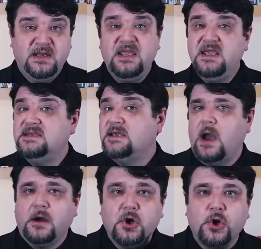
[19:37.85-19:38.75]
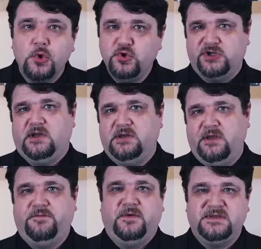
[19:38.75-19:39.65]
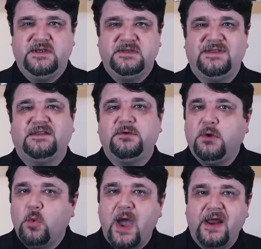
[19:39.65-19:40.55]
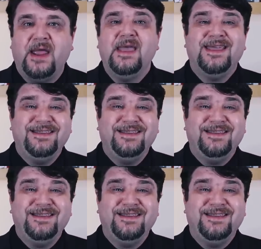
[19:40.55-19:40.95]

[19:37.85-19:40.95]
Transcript: These are crucial differences that require